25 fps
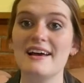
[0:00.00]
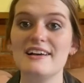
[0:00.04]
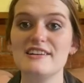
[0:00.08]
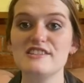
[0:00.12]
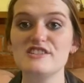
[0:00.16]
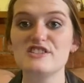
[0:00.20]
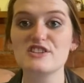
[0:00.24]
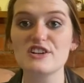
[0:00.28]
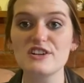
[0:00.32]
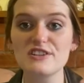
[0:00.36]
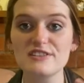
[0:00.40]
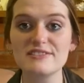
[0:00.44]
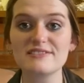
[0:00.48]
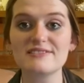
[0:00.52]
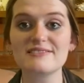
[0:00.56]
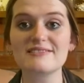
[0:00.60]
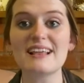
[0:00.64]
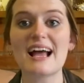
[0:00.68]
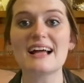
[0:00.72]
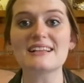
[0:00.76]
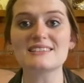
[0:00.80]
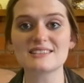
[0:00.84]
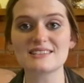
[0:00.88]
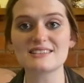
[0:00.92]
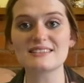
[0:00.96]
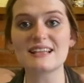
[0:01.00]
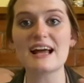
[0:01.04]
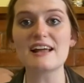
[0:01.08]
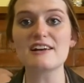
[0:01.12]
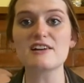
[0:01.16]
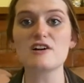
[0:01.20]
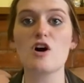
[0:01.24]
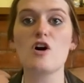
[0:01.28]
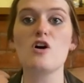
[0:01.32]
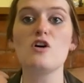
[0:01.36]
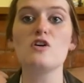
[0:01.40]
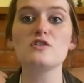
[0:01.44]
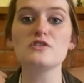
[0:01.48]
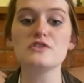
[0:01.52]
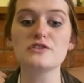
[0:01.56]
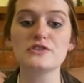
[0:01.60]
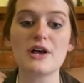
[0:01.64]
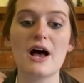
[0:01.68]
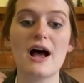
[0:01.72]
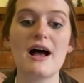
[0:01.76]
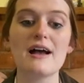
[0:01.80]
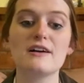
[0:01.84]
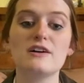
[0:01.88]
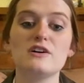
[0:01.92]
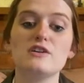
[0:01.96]
So that's that whole
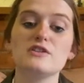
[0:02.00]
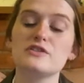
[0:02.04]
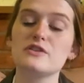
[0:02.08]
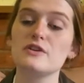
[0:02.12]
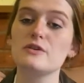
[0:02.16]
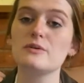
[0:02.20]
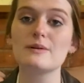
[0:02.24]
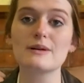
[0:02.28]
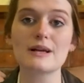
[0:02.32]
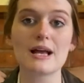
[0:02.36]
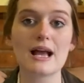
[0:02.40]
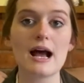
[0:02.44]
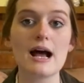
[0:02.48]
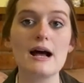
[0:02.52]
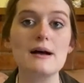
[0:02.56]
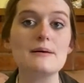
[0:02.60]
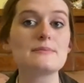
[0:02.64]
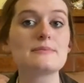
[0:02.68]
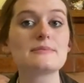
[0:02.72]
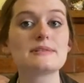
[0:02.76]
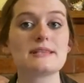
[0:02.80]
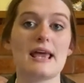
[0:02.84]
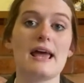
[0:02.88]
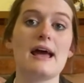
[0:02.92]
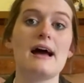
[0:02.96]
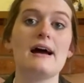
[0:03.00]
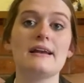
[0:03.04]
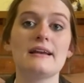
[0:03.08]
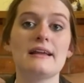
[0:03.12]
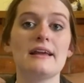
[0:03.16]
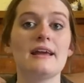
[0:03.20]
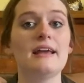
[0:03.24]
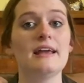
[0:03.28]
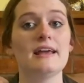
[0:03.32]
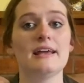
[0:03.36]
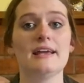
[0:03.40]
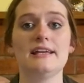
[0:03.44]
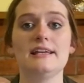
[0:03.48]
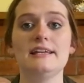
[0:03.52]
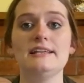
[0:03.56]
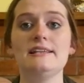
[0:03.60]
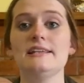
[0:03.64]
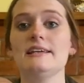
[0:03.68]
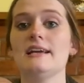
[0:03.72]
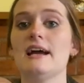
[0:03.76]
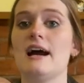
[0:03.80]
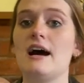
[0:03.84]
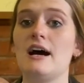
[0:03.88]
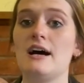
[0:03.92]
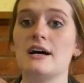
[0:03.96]
cycle. So it comes out in
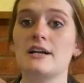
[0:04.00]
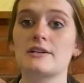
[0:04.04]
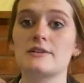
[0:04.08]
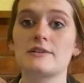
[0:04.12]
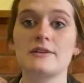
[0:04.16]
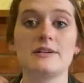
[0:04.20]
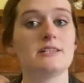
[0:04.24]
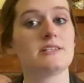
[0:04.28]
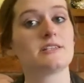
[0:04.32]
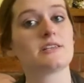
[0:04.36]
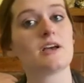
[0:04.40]
the arteries,